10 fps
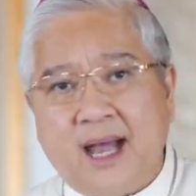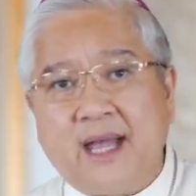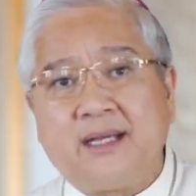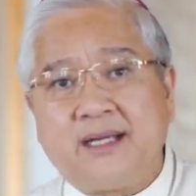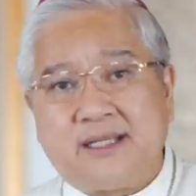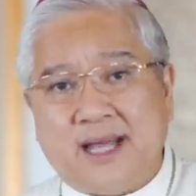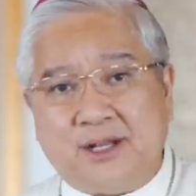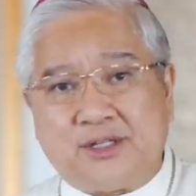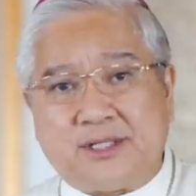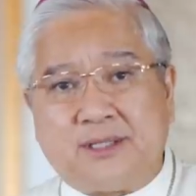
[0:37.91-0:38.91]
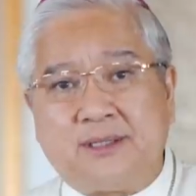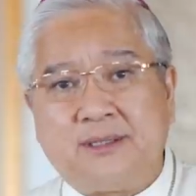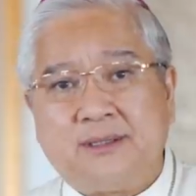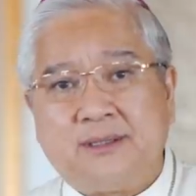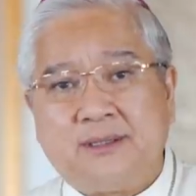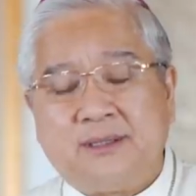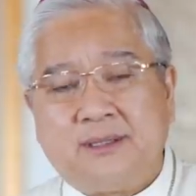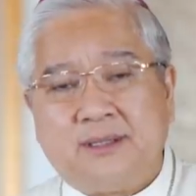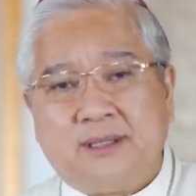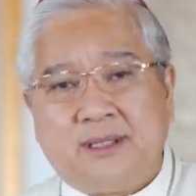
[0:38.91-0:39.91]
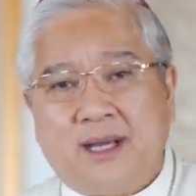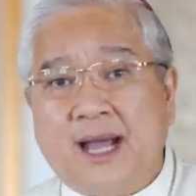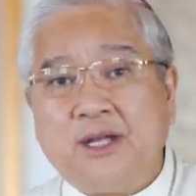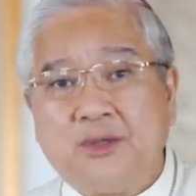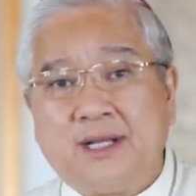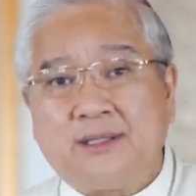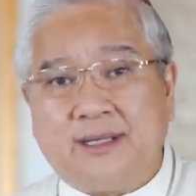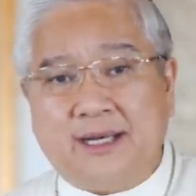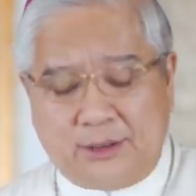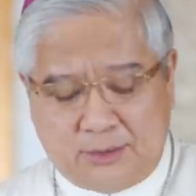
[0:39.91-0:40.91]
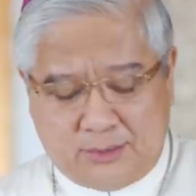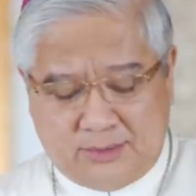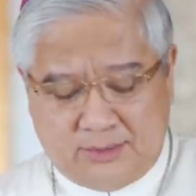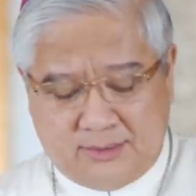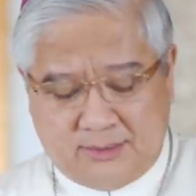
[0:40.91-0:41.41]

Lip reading: I cannot answer. I do not really know.